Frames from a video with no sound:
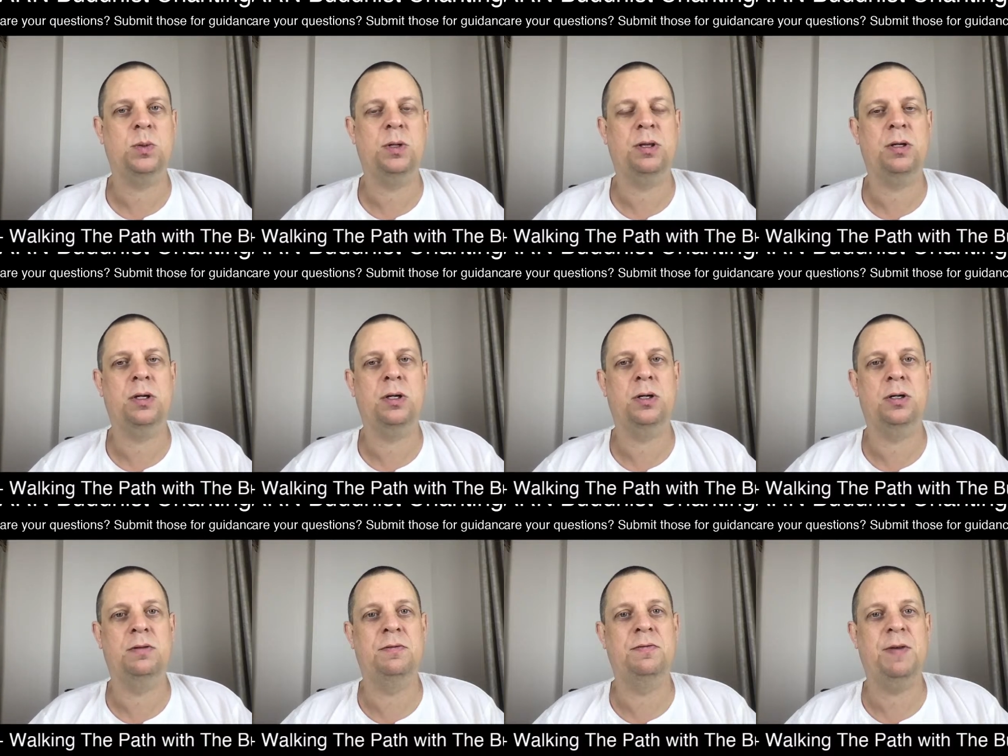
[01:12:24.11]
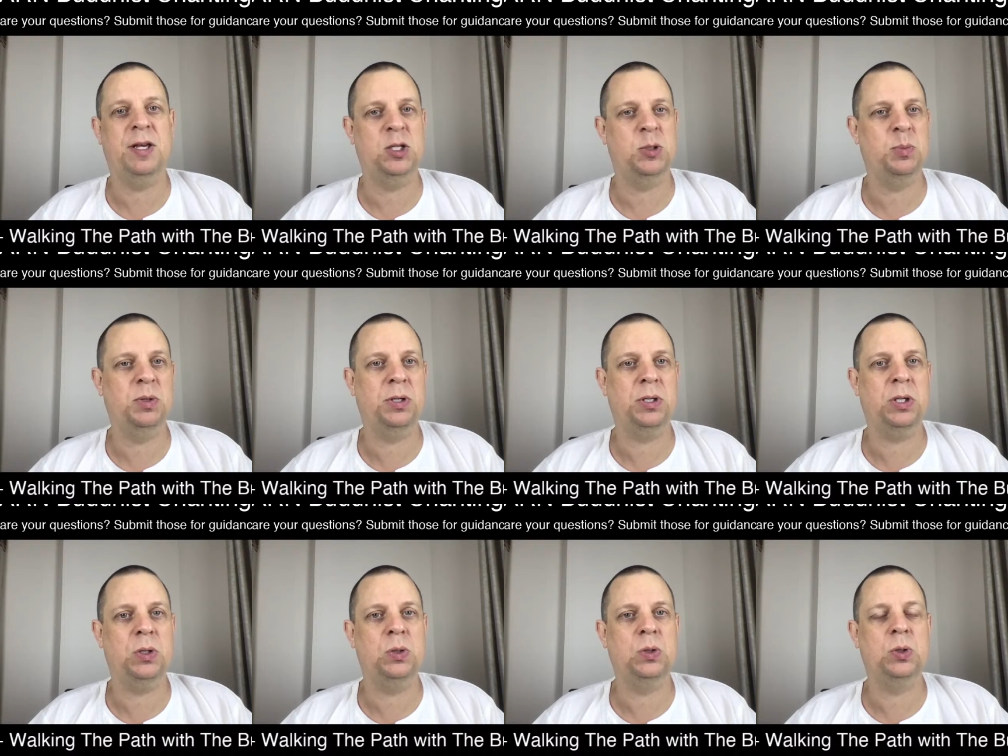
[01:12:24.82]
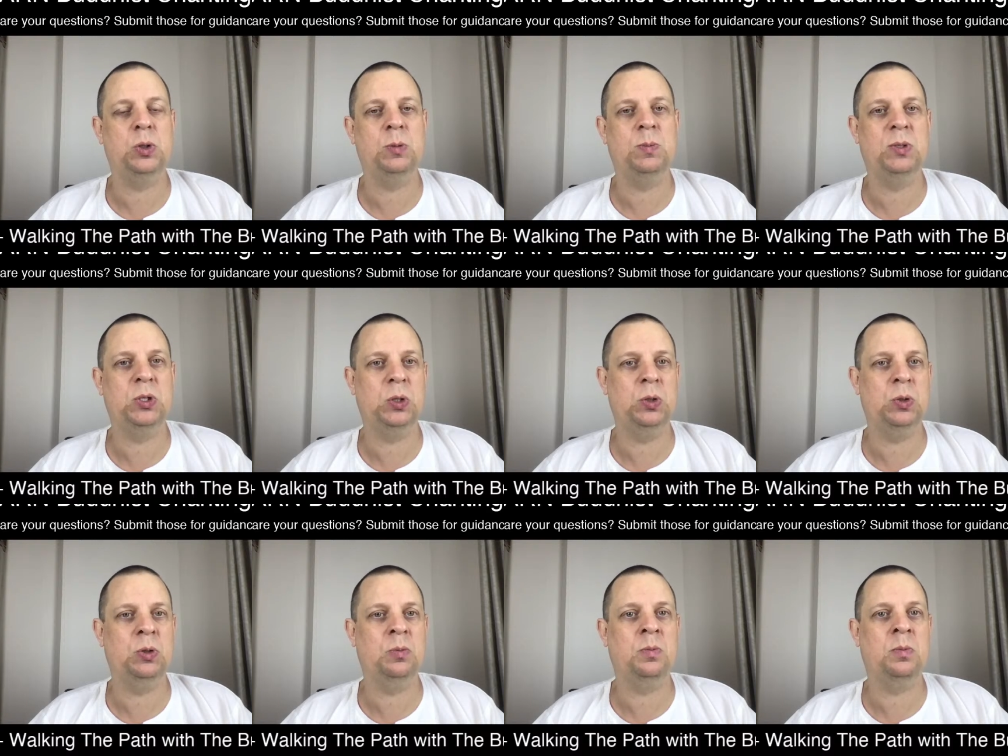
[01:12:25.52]
whether you're on Facebook, YouTube,
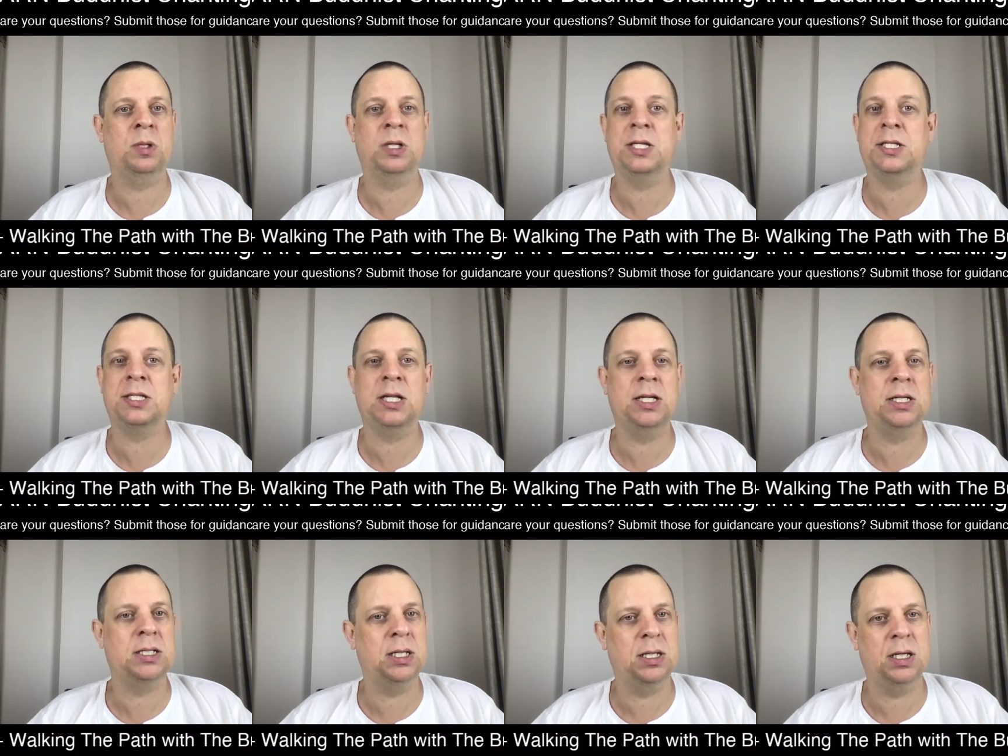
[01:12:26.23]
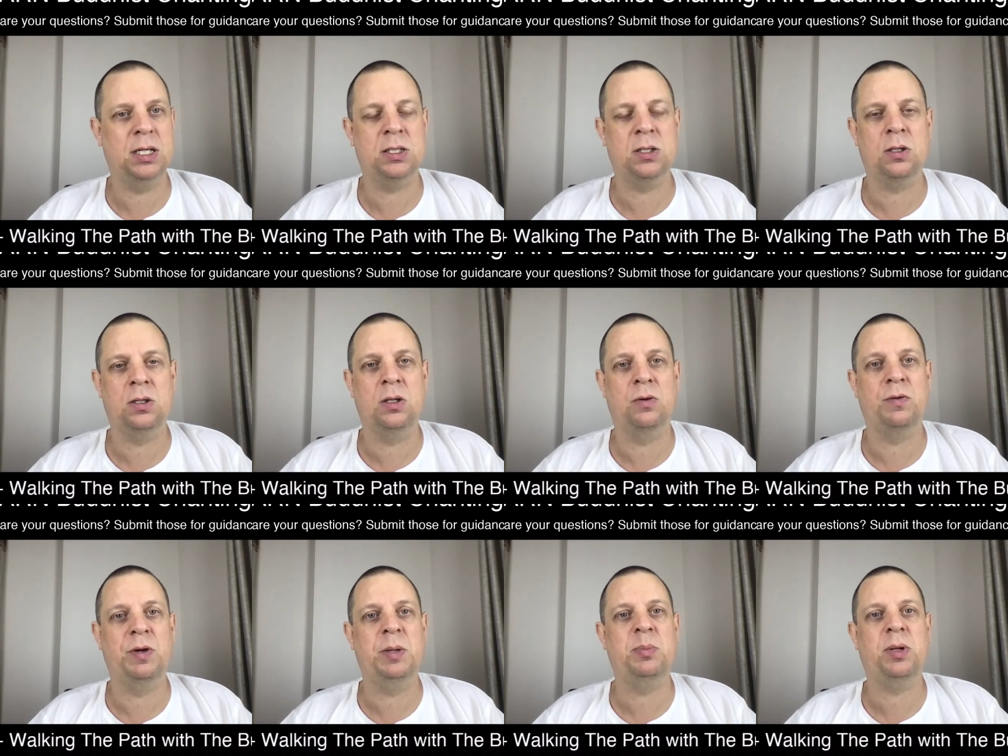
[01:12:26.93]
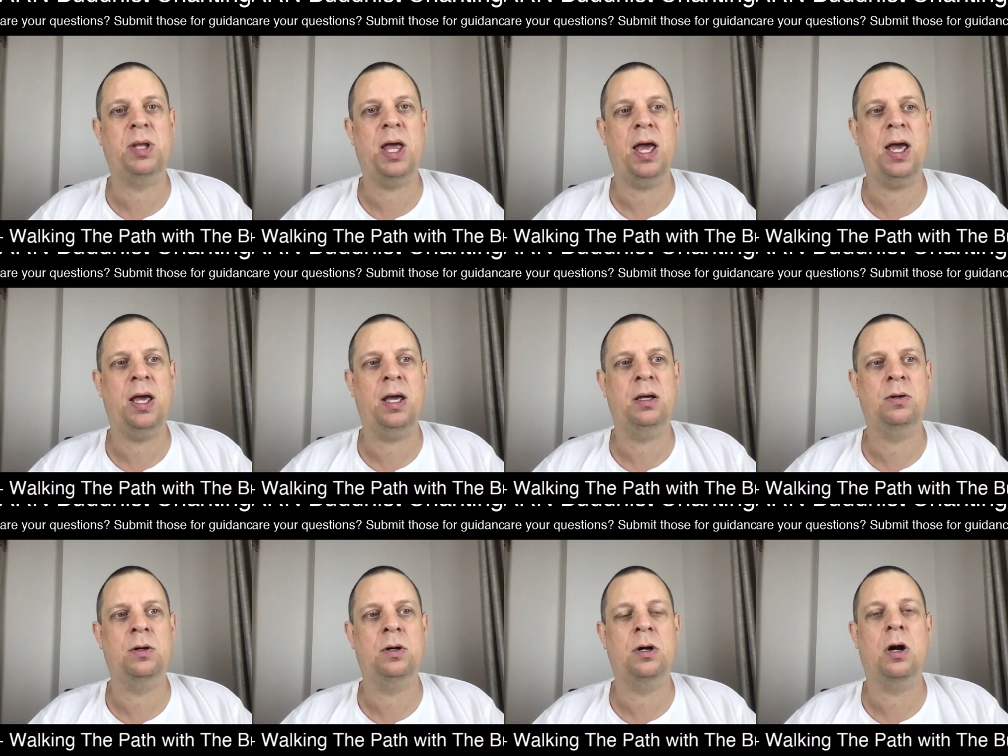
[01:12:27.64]
Zoom, listening to this on the
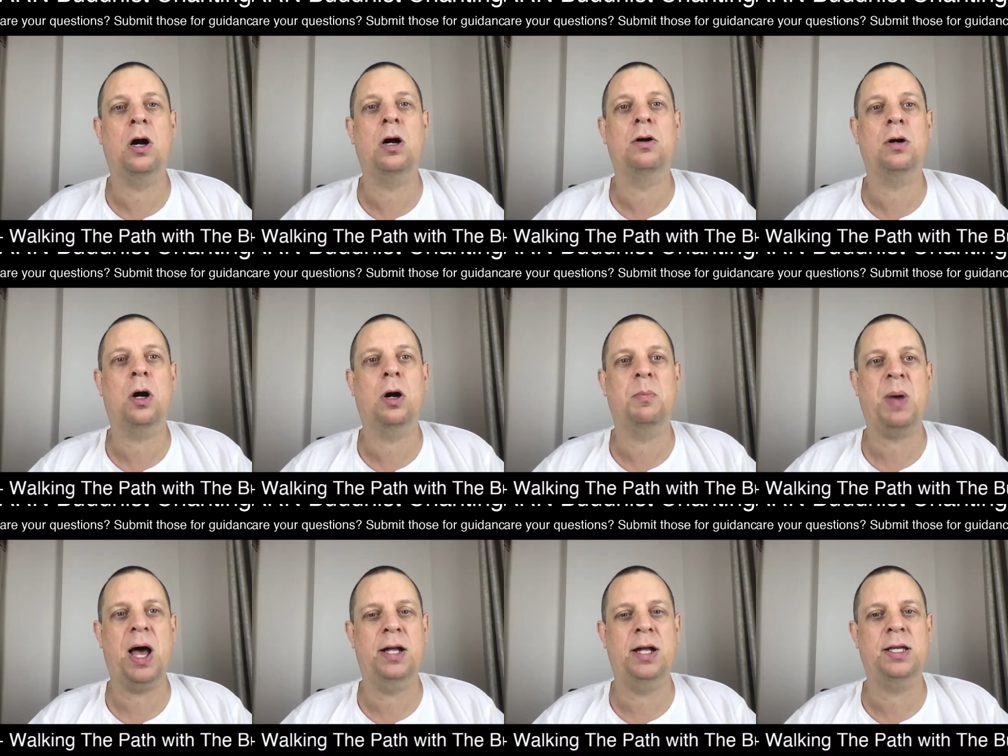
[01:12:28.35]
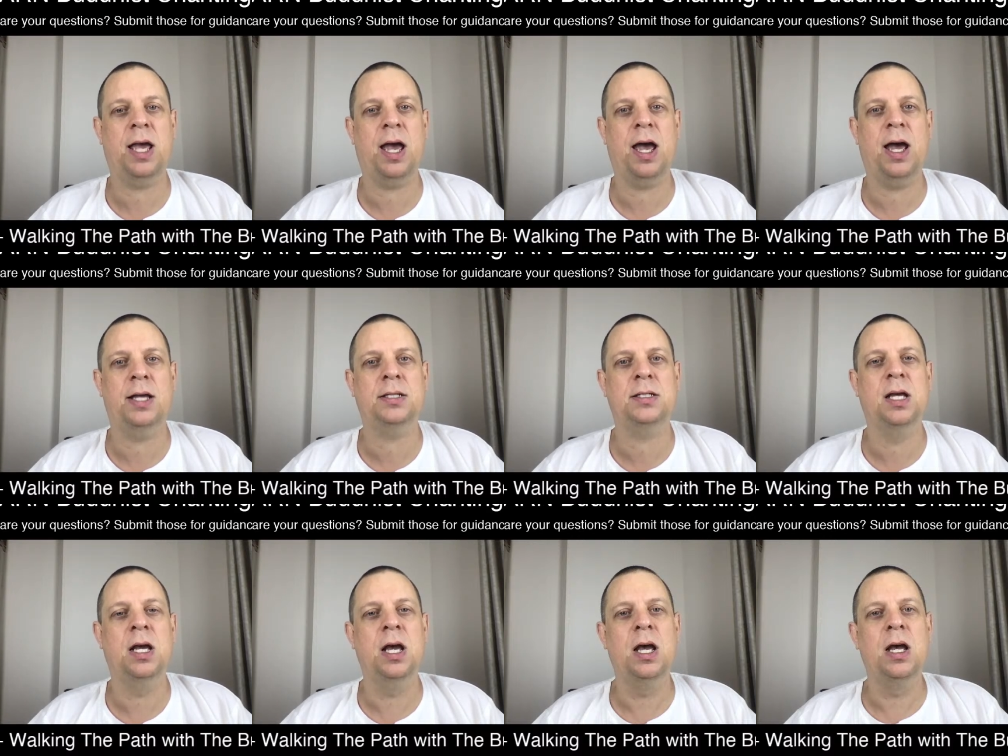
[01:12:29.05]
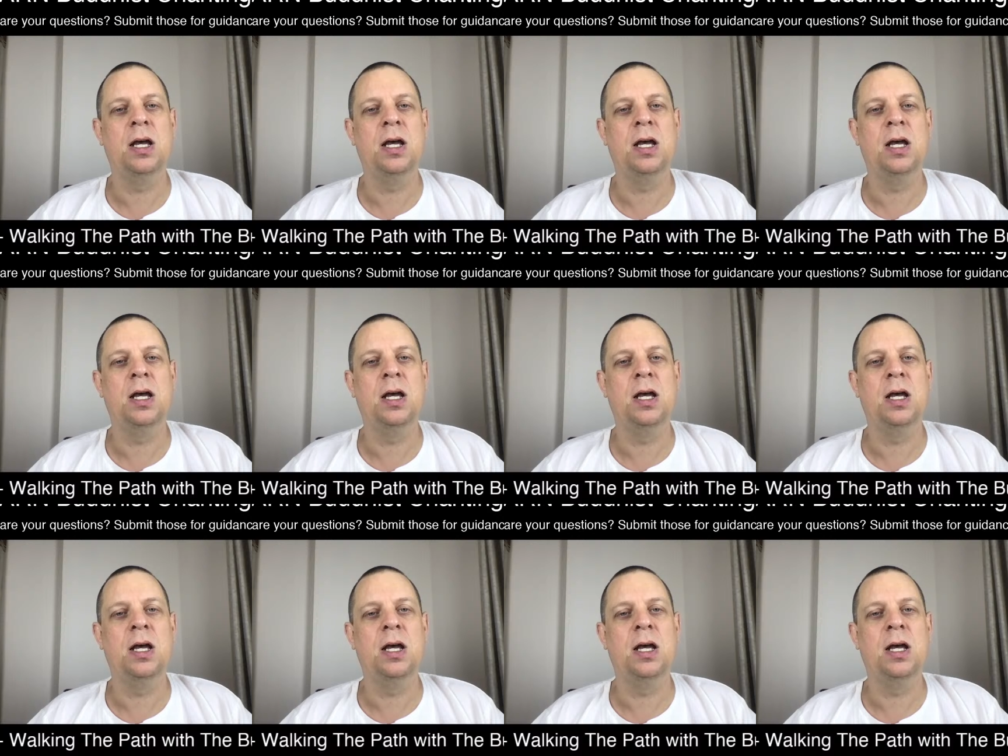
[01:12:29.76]
replay or our podcast.